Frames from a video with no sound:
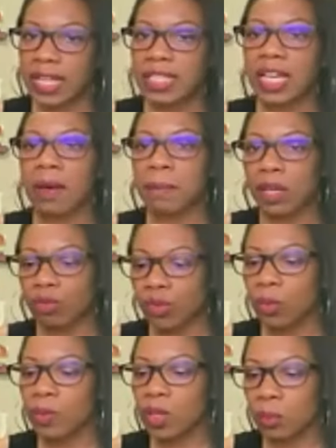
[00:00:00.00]

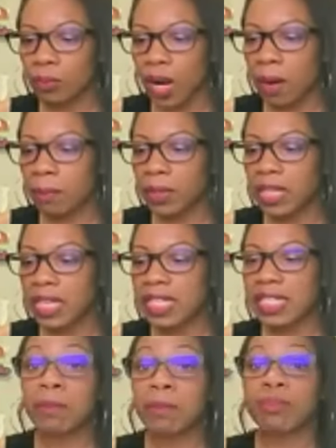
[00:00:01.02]
antimicrobial
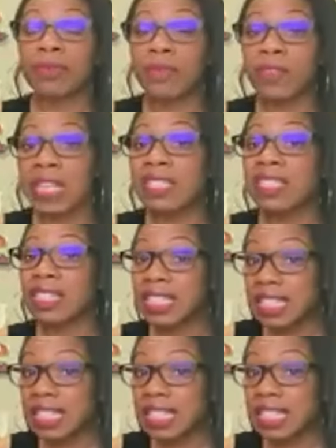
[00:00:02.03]
properties it prevents